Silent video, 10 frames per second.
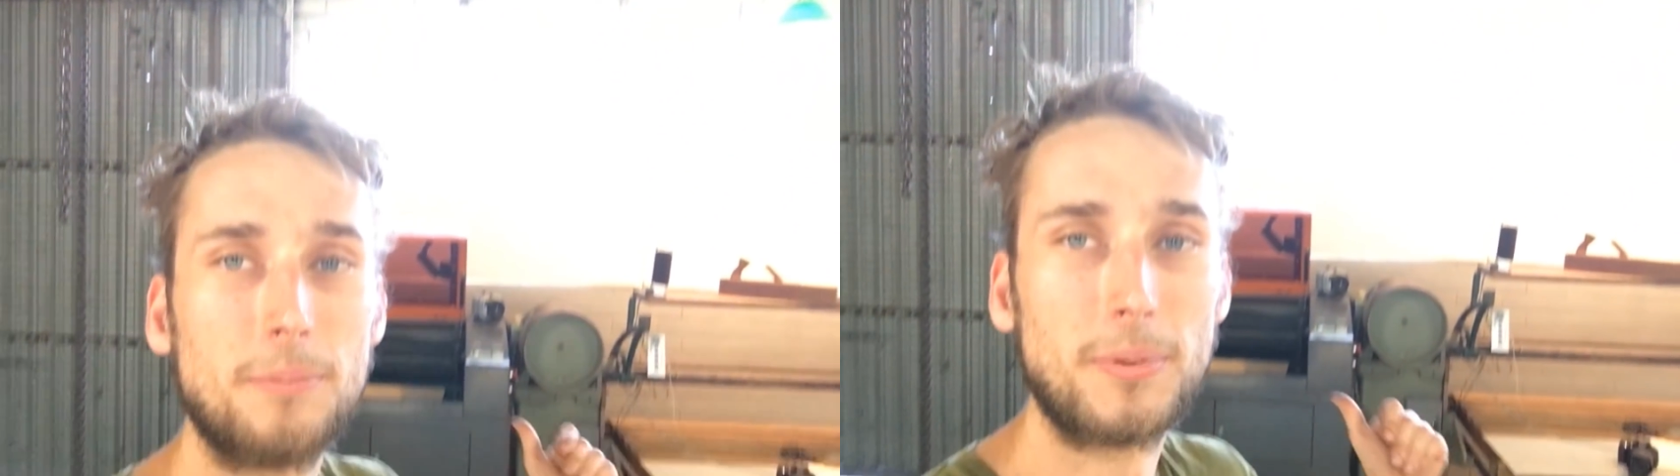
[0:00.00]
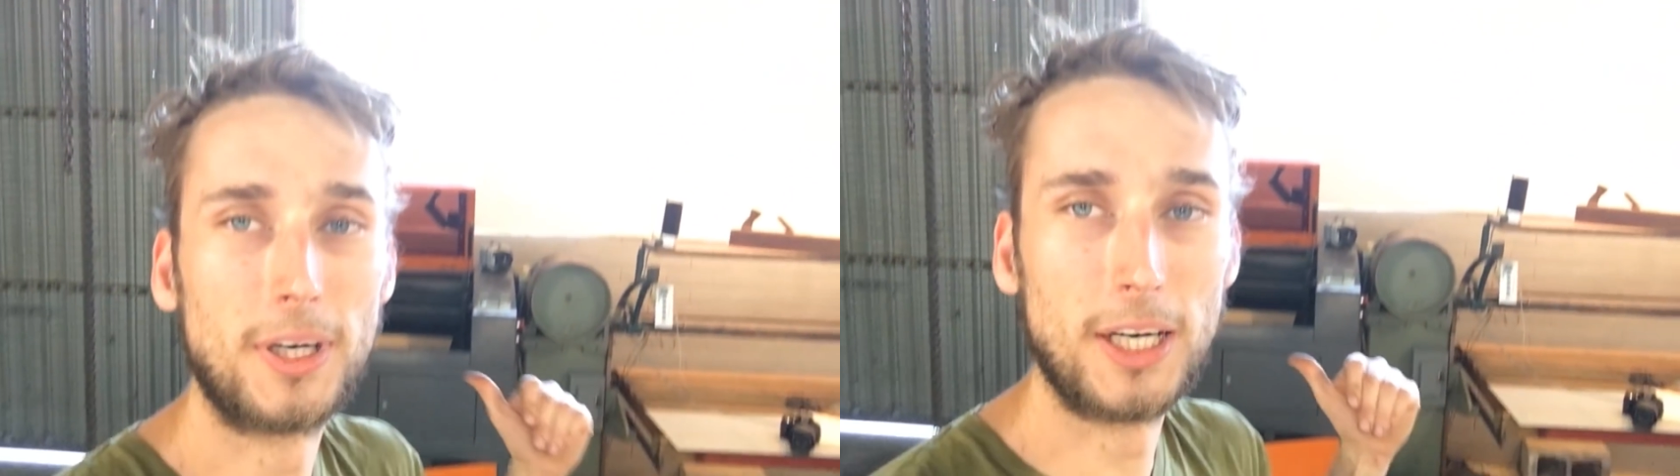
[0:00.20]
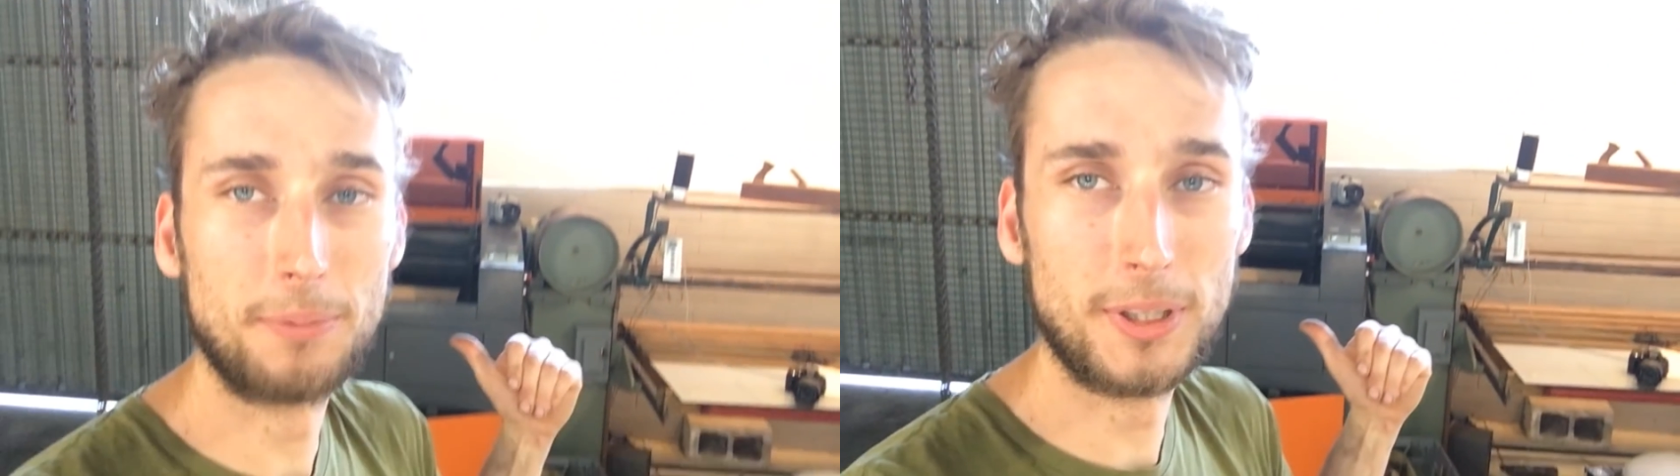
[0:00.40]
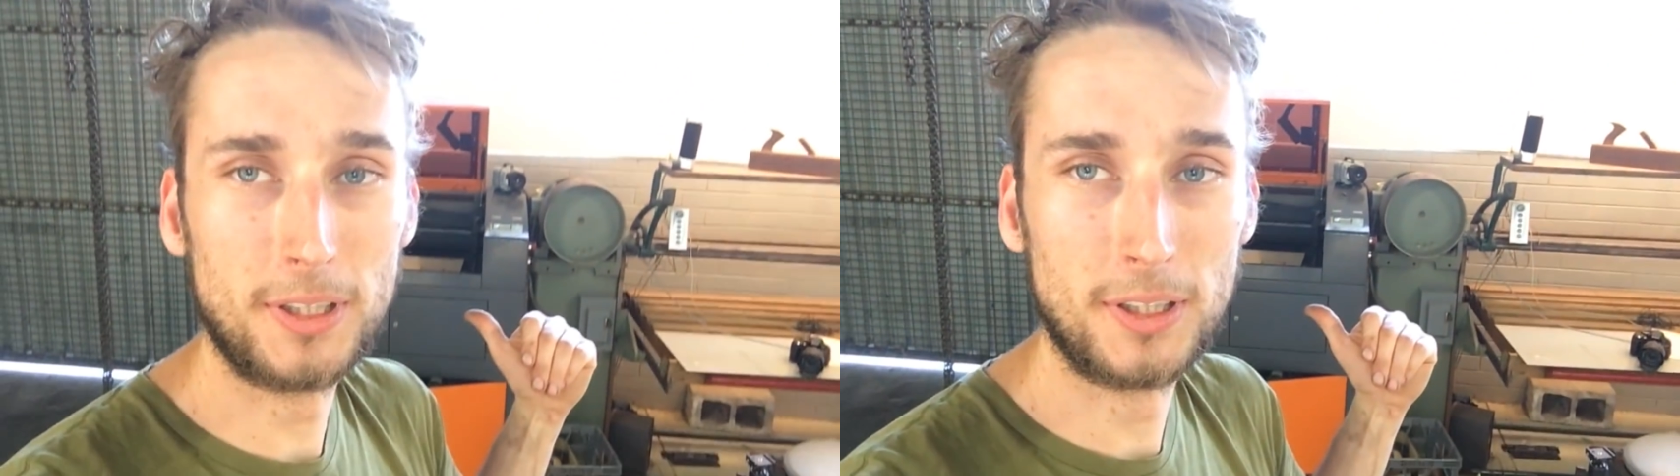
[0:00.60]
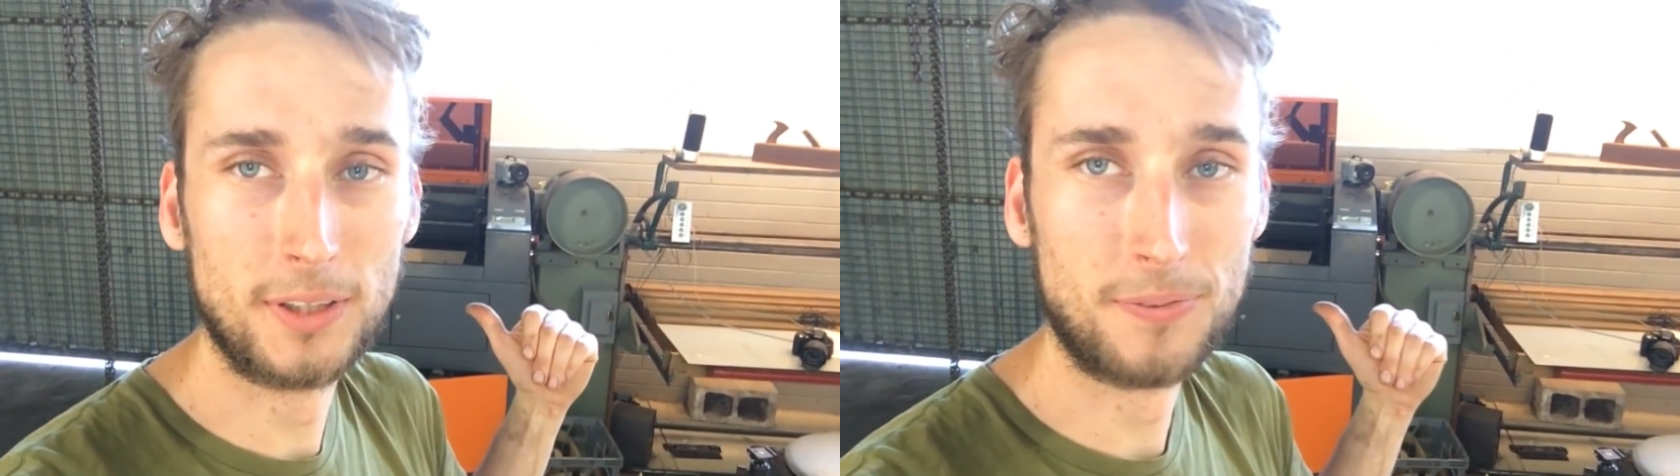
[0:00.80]
behind me,
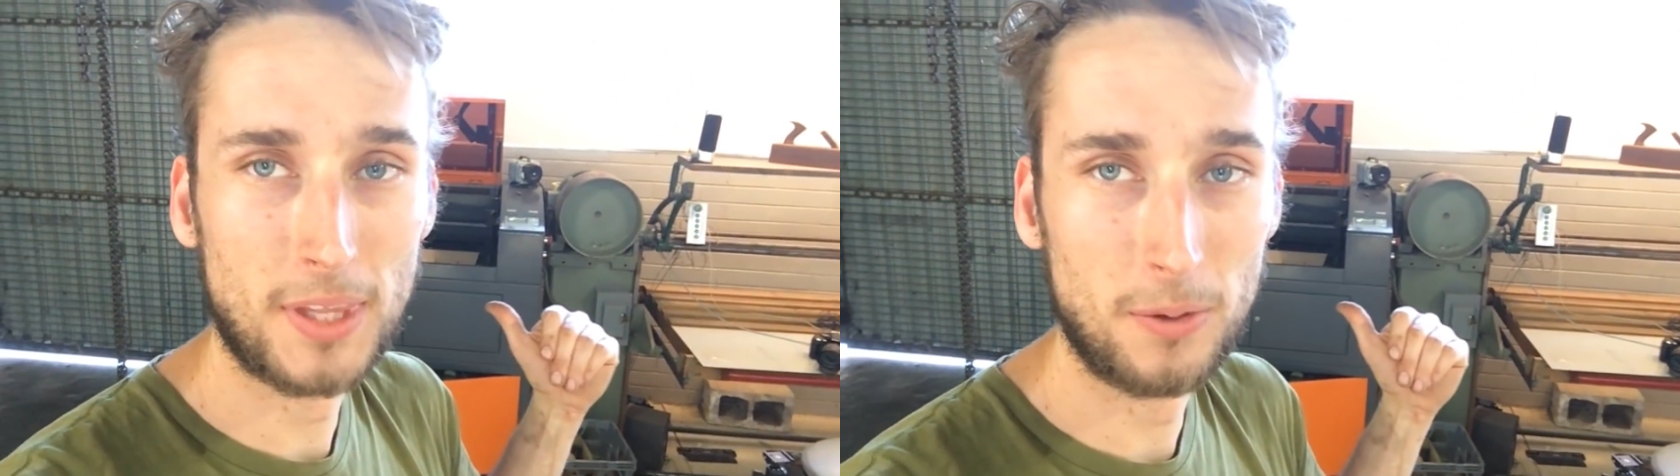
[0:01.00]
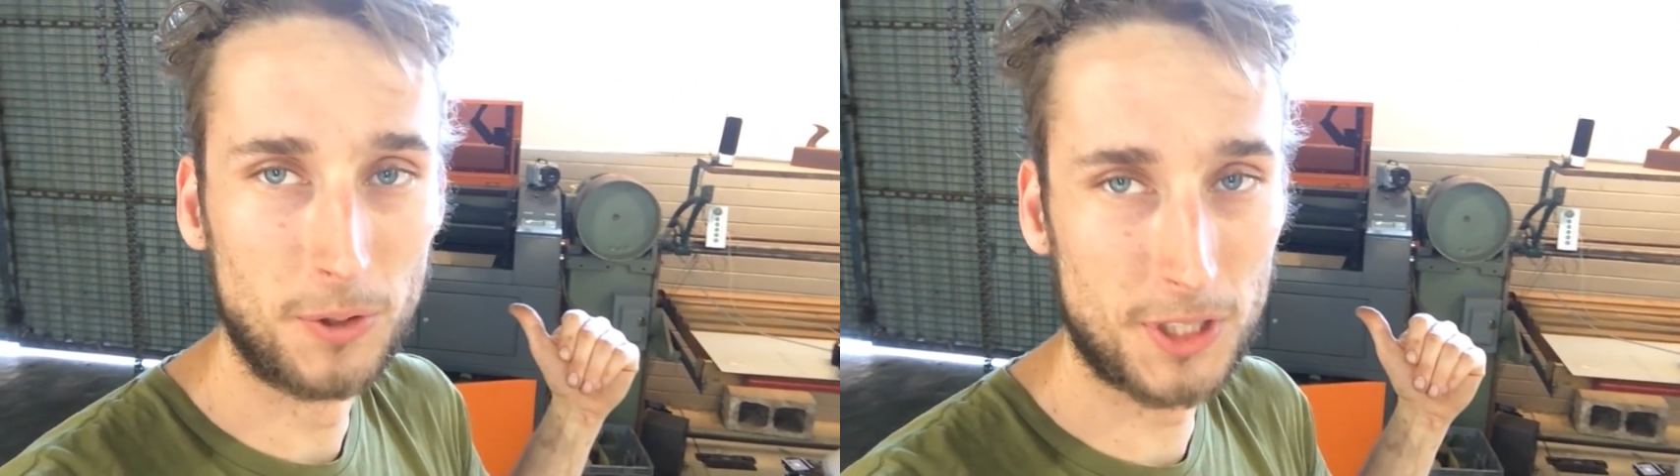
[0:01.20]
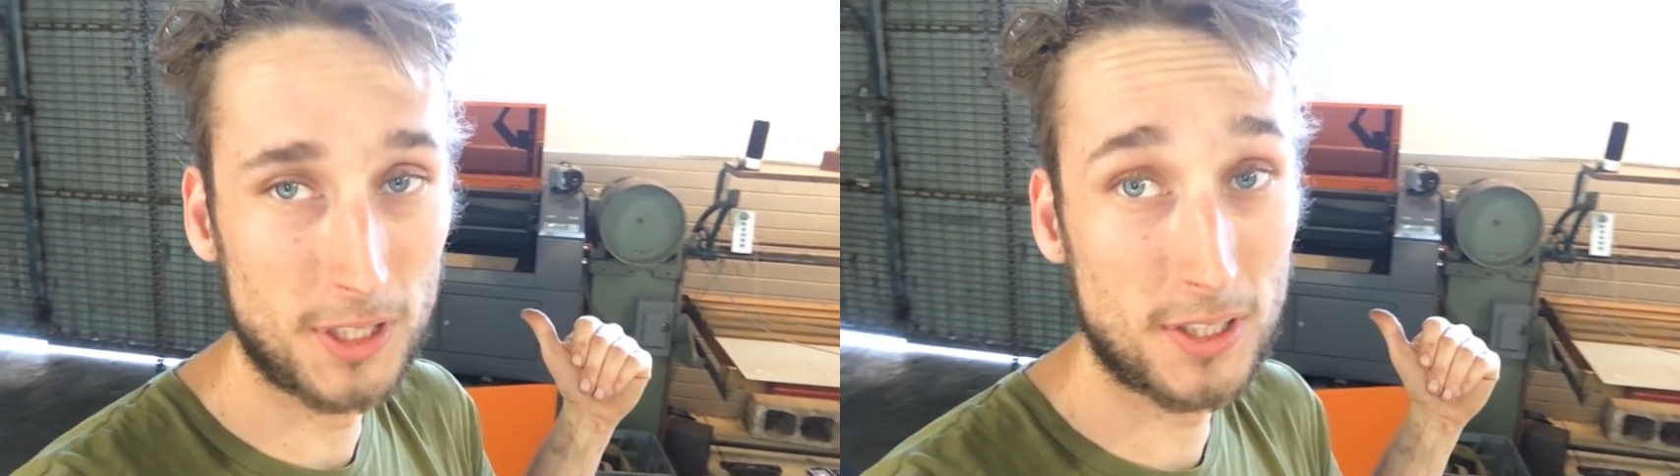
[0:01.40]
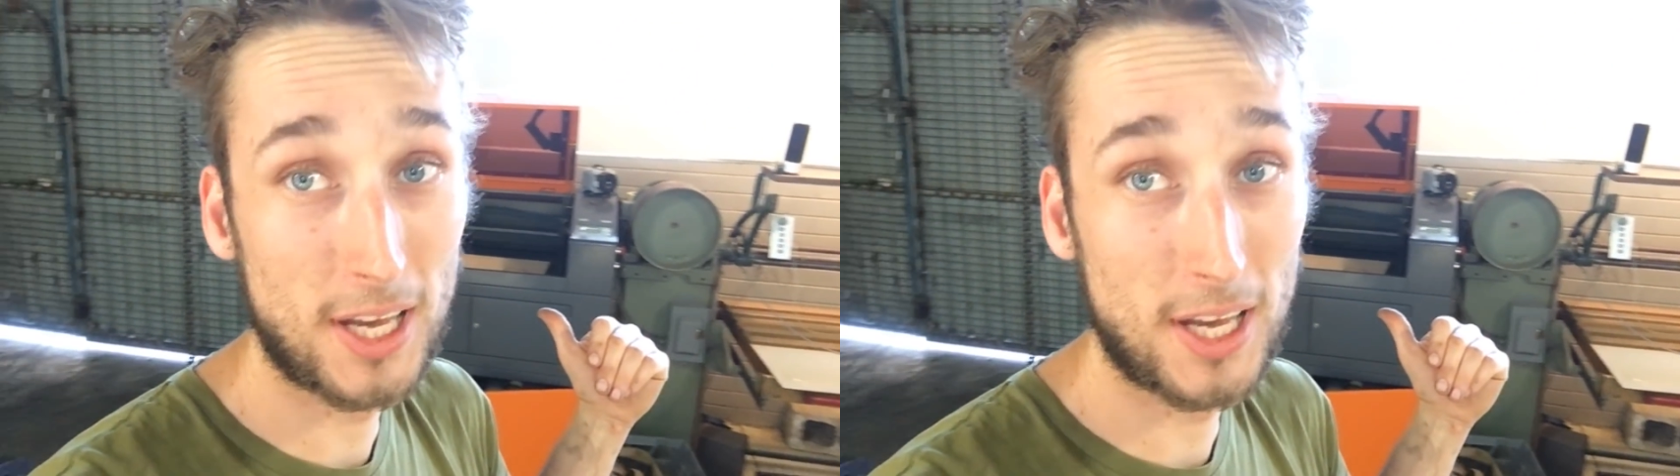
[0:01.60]
which is